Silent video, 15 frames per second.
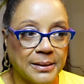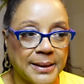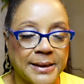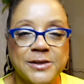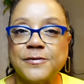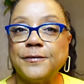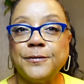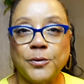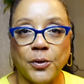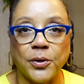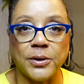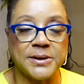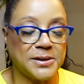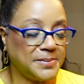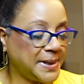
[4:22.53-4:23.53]
It's
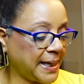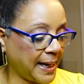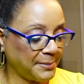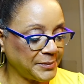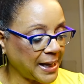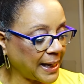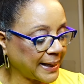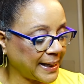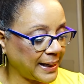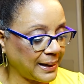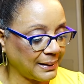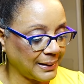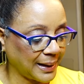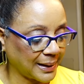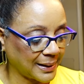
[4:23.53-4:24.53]
floral. To me, I'm not
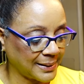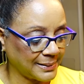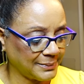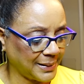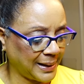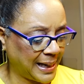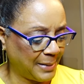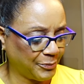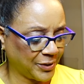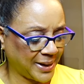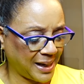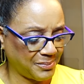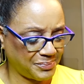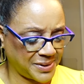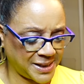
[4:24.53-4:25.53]
getting like an
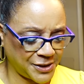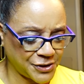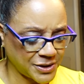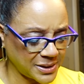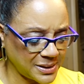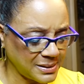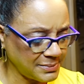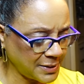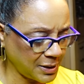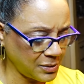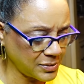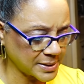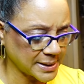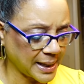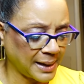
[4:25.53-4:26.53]
apricot peachy
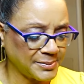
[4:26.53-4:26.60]
note.